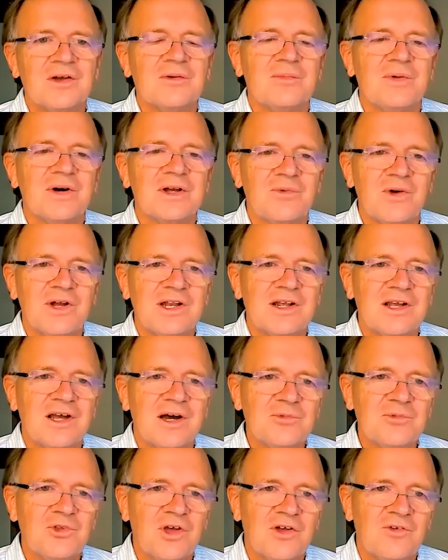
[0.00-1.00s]
but when it
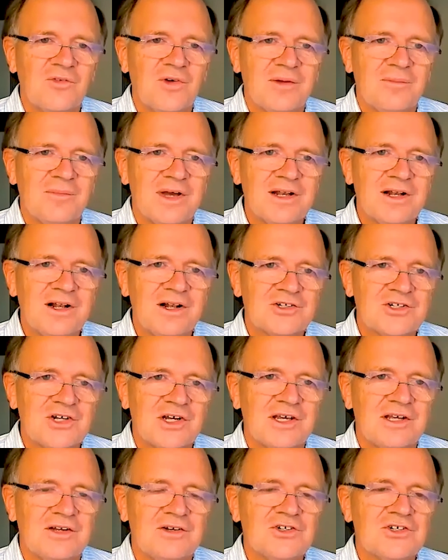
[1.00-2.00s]
comes to environmental
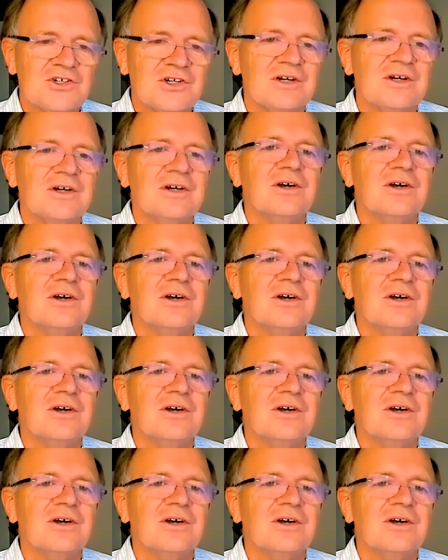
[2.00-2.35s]
change,